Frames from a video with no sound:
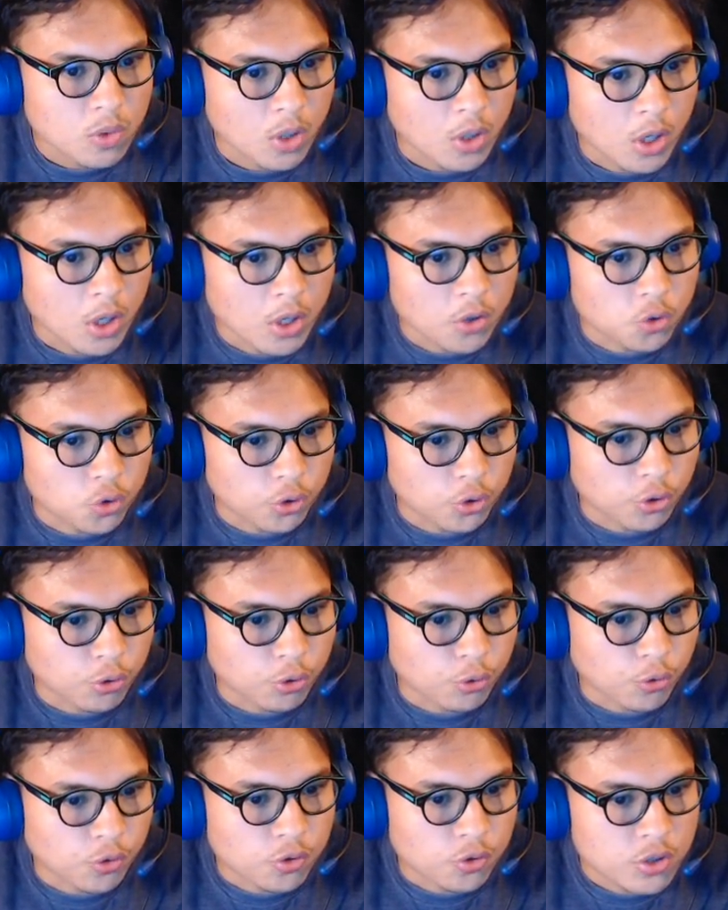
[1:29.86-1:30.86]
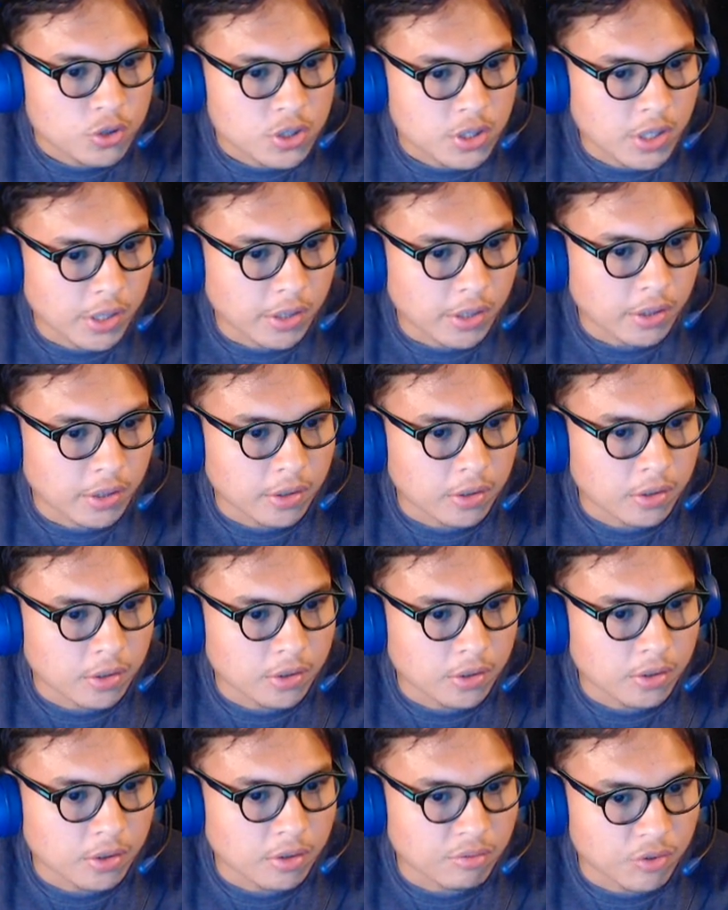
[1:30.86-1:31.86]
So you'll see there,
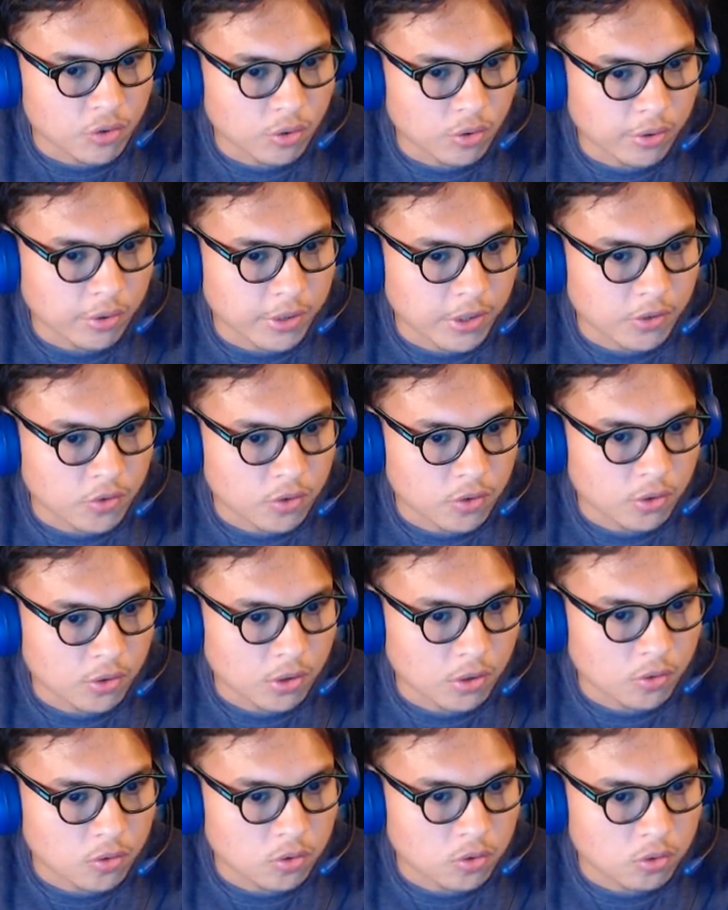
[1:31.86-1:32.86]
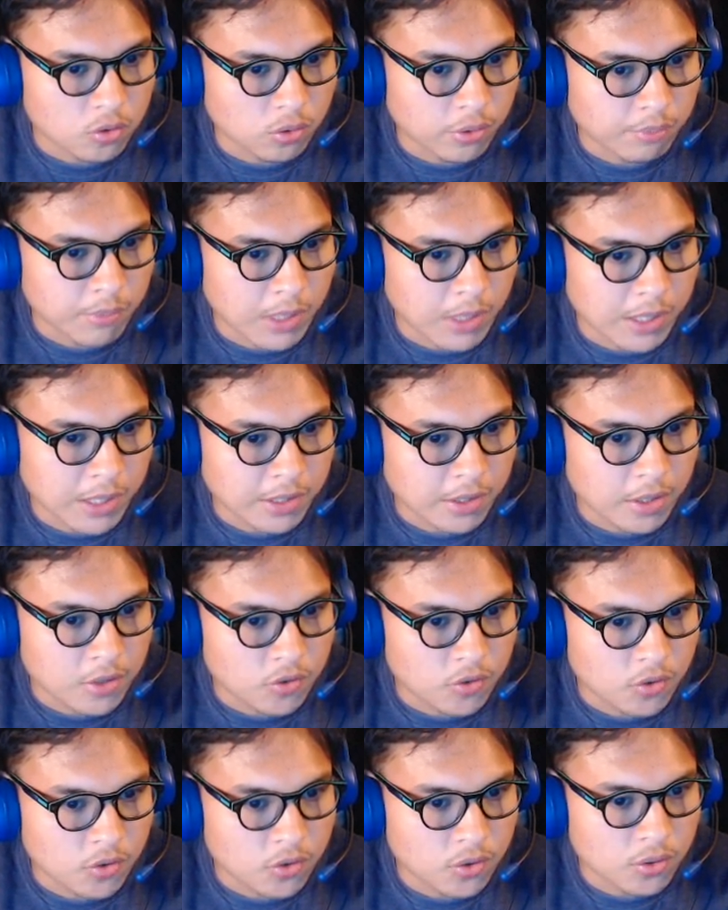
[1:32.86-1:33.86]
it's already installed. So in my
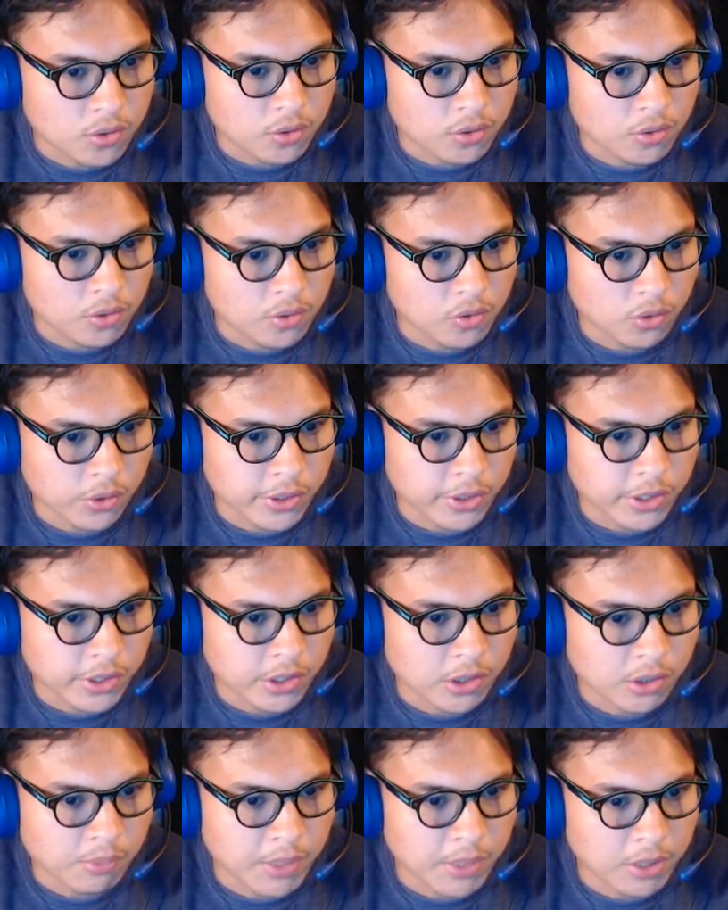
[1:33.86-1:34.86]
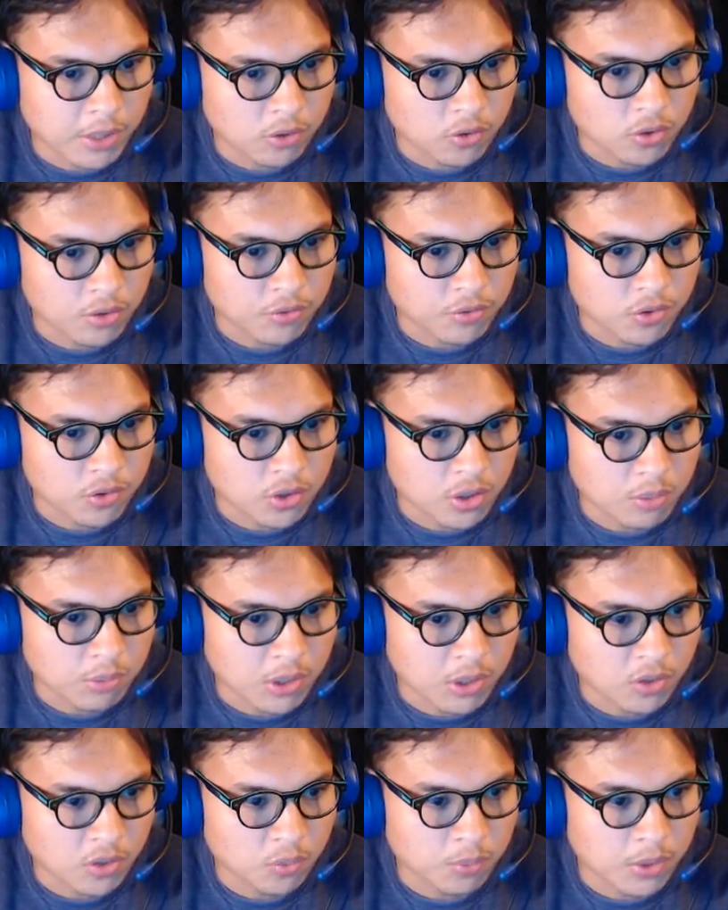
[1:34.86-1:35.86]
case, it's already here, Microsoft C++,
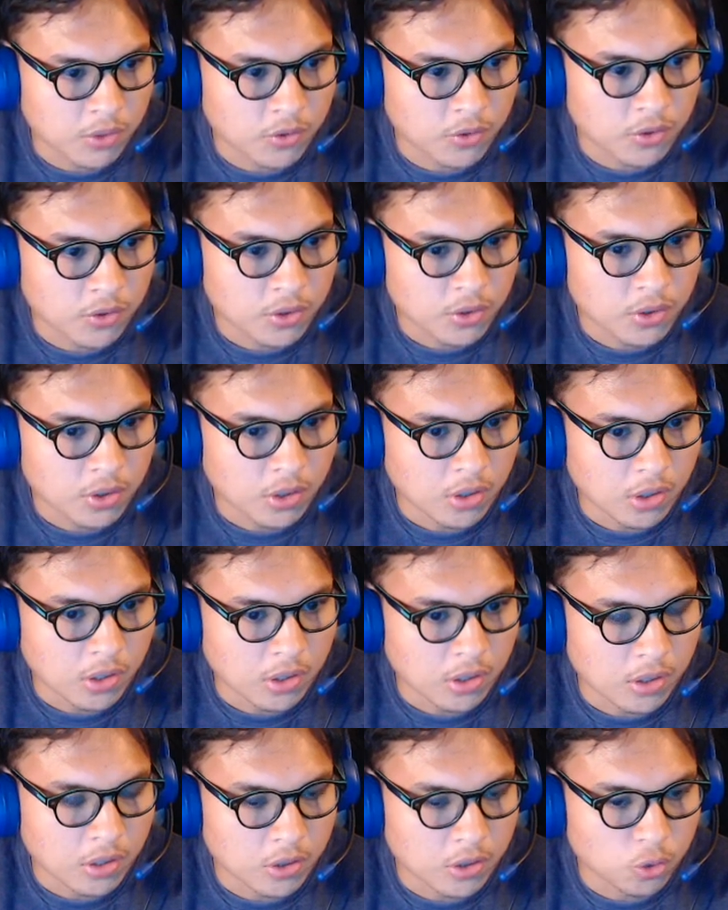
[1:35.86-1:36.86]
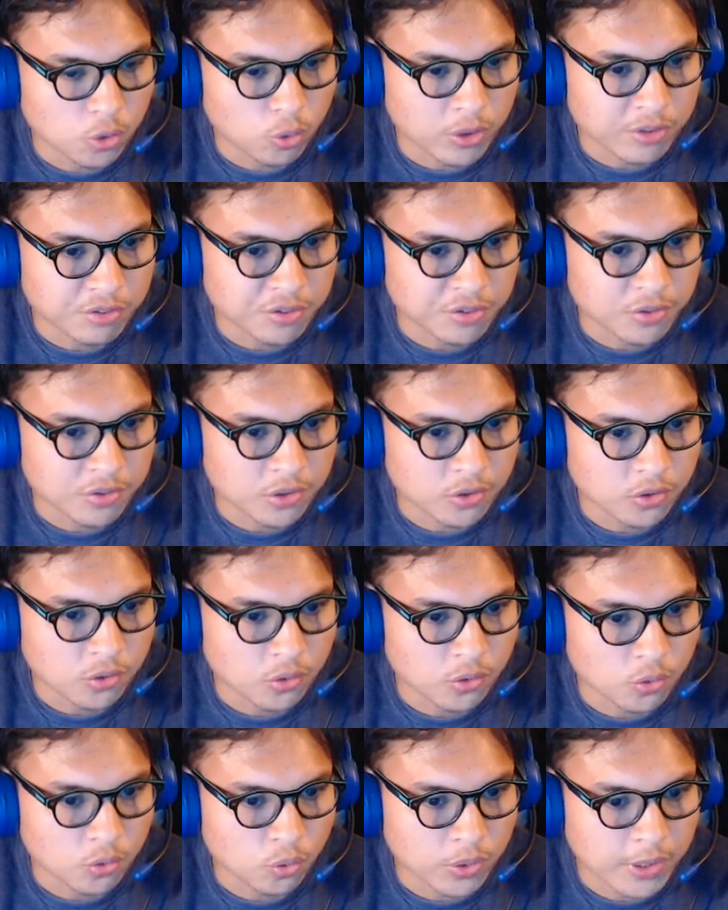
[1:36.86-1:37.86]
2015
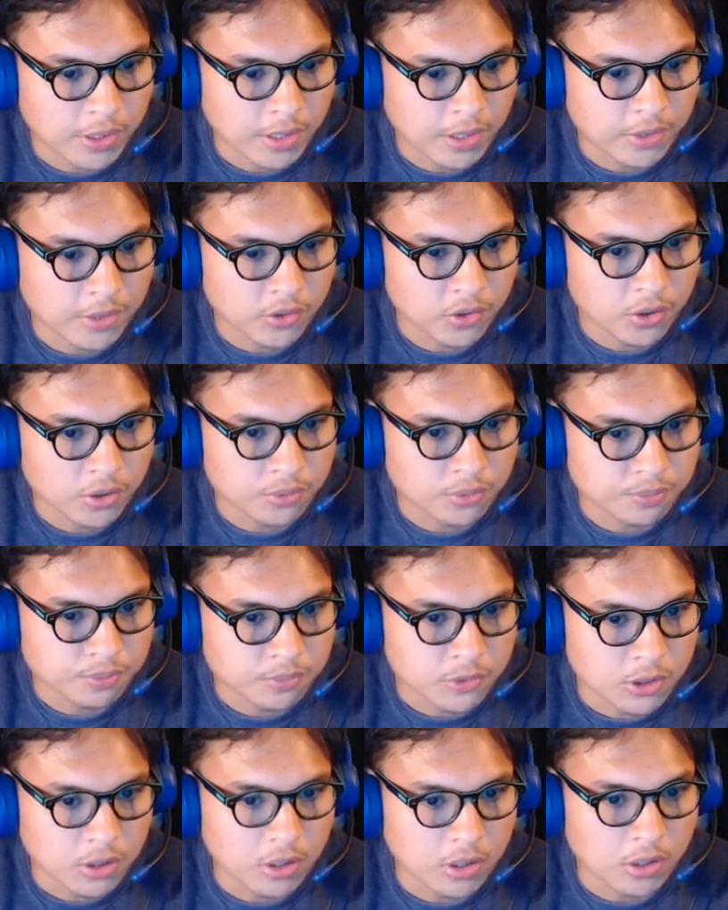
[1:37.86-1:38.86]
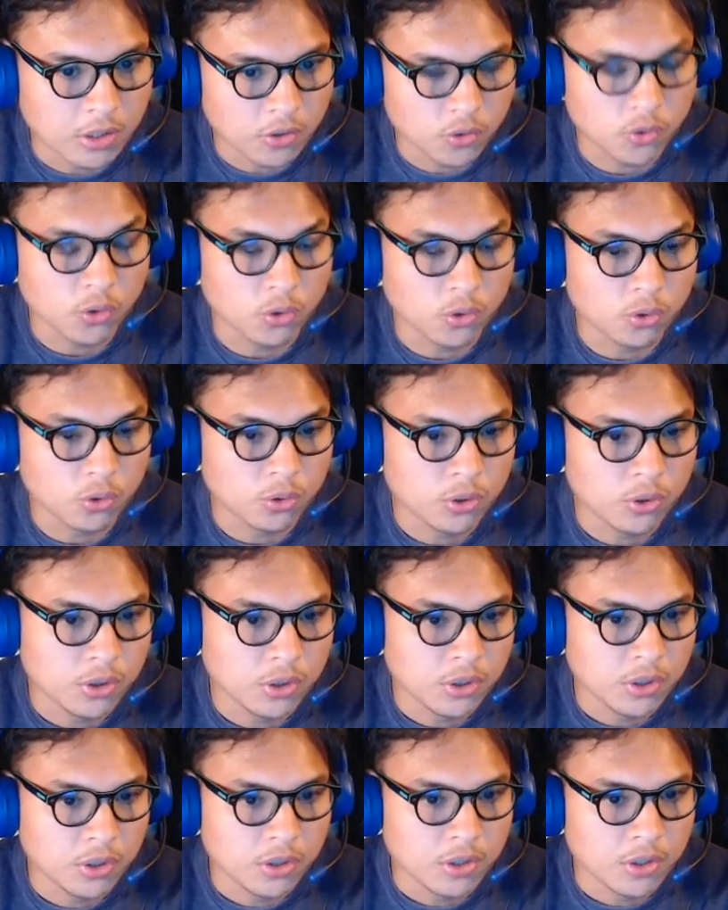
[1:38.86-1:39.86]
to 2019. So
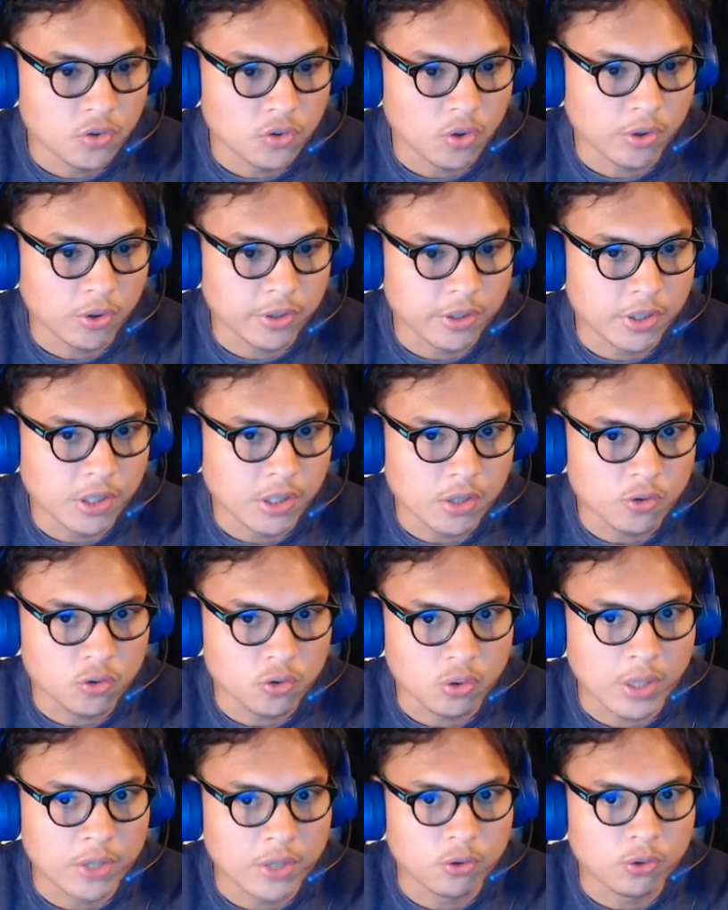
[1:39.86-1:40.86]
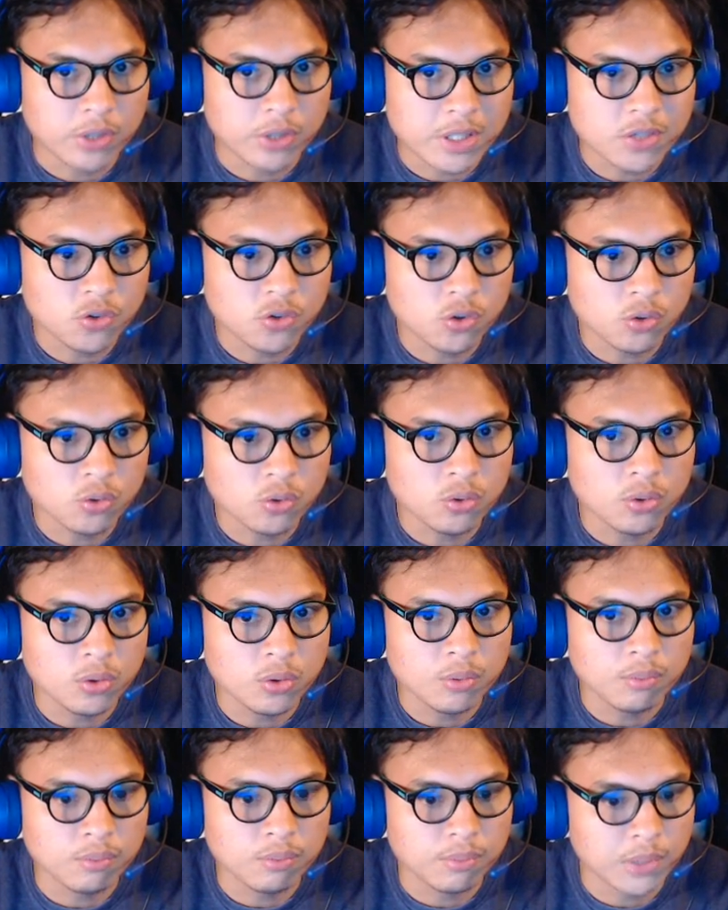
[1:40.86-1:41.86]
it's already there, so I don't need to.
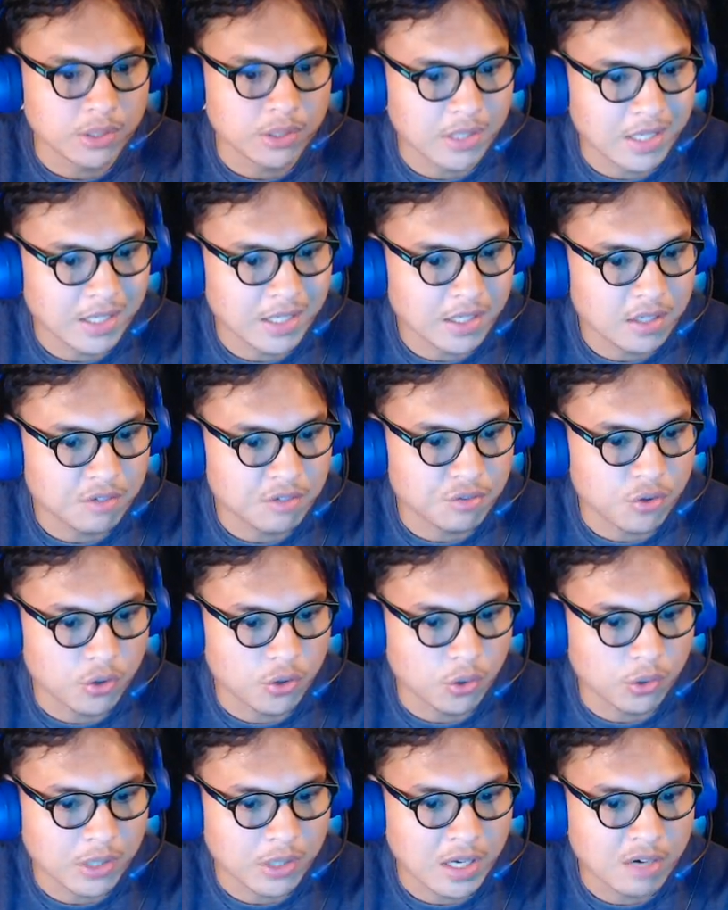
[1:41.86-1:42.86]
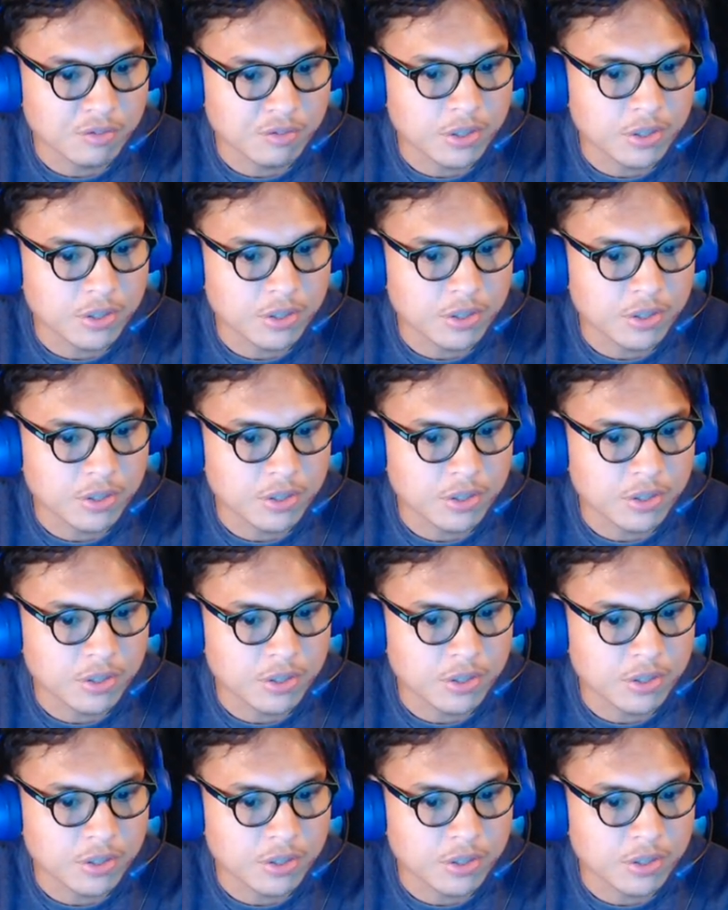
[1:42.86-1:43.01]
But then again, if you don't have it,